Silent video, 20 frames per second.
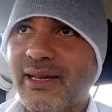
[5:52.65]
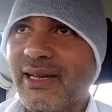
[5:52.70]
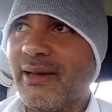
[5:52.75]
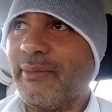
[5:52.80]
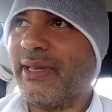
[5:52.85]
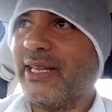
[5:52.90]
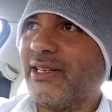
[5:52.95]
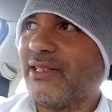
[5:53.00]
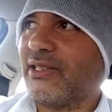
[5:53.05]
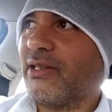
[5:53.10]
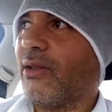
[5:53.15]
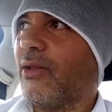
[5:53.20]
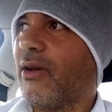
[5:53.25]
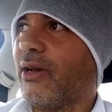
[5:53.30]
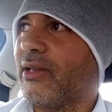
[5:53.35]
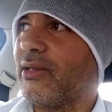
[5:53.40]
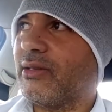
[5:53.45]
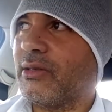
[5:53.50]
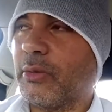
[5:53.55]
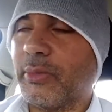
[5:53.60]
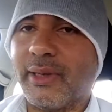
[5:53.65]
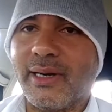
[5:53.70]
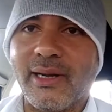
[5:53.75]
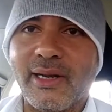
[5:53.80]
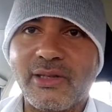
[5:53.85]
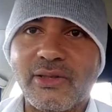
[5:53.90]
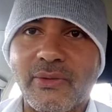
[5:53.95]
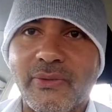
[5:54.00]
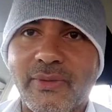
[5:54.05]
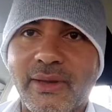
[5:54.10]
There's a lot of
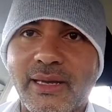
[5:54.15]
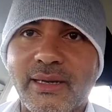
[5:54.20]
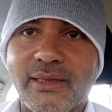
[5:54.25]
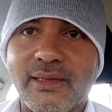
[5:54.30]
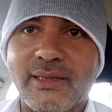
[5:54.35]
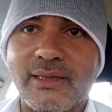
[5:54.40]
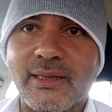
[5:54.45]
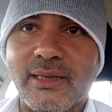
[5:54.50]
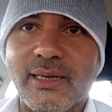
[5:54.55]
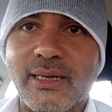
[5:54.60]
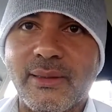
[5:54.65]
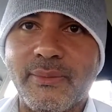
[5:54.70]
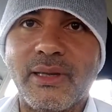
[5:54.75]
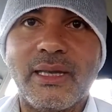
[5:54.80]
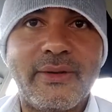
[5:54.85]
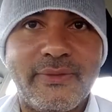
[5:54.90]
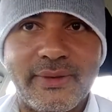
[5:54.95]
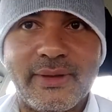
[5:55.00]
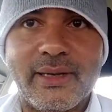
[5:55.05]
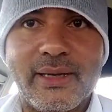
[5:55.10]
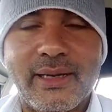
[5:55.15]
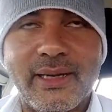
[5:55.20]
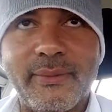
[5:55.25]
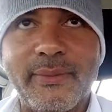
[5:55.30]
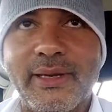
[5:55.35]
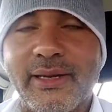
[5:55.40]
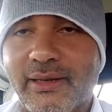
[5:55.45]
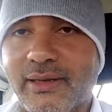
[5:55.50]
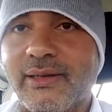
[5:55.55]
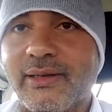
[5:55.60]
supernatural things that I believe in.
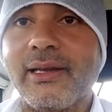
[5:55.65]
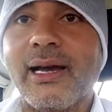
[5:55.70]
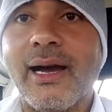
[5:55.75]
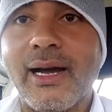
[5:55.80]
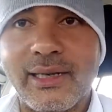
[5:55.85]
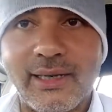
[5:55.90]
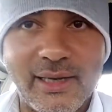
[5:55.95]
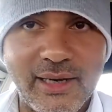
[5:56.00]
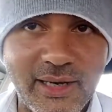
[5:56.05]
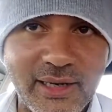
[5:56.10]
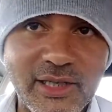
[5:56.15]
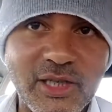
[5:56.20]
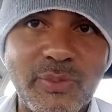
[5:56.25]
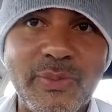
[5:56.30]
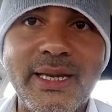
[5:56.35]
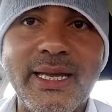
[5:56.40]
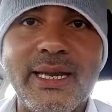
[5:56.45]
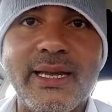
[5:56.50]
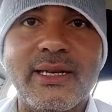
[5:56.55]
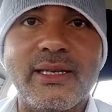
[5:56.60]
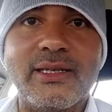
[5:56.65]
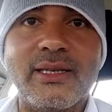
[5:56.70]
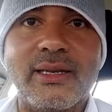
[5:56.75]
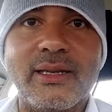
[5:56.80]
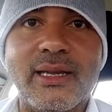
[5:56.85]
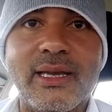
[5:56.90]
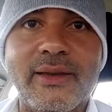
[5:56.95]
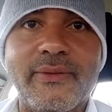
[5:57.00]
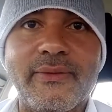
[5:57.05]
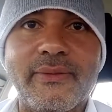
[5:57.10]
And an experience in,
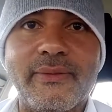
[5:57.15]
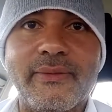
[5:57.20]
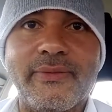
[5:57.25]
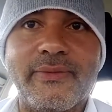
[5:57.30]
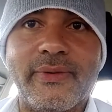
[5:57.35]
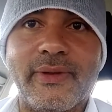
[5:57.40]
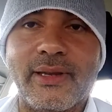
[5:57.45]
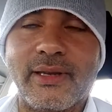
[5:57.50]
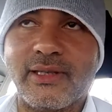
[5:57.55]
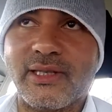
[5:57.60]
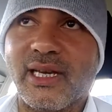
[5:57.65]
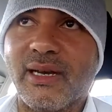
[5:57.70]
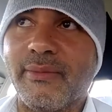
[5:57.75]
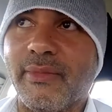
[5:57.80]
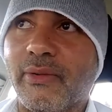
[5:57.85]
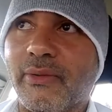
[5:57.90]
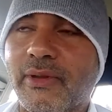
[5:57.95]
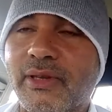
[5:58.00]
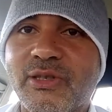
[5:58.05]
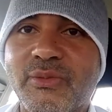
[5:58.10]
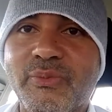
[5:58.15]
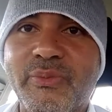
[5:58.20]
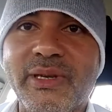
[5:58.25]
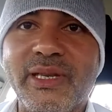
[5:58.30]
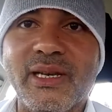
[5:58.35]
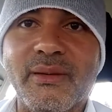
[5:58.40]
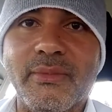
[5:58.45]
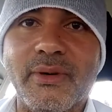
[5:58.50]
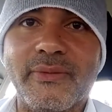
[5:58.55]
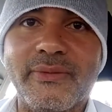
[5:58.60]
like for example, the
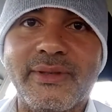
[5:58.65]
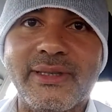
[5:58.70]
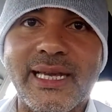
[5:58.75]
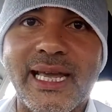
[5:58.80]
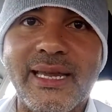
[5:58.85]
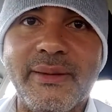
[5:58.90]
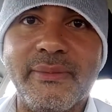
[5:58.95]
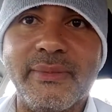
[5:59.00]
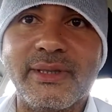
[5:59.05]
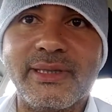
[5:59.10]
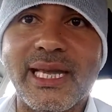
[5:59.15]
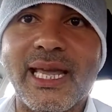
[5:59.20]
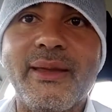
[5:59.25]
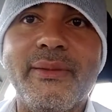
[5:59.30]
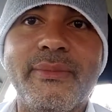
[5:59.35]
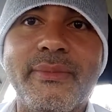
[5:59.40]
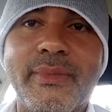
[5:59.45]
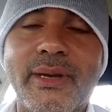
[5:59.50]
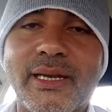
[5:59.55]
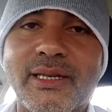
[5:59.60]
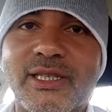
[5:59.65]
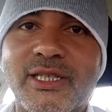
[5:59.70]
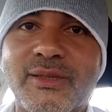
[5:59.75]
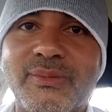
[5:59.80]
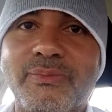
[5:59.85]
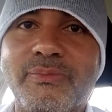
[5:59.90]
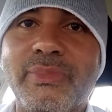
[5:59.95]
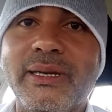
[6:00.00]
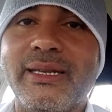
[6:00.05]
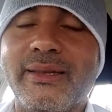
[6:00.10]
speed up of time. Time
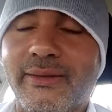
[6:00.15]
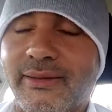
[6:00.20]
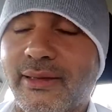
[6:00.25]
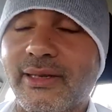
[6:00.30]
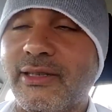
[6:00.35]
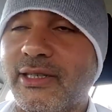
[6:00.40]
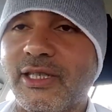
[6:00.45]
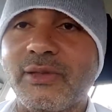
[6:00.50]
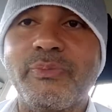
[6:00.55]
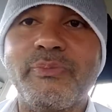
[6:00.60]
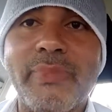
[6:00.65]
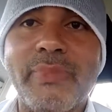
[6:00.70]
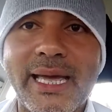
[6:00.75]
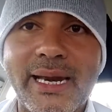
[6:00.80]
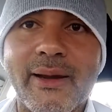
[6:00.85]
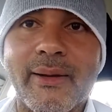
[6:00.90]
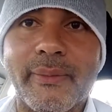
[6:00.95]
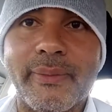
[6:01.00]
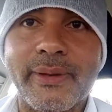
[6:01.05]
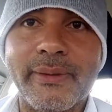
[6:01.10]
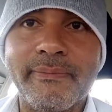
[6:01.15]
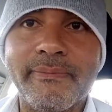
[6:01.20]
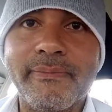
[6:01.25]
is it's sped up.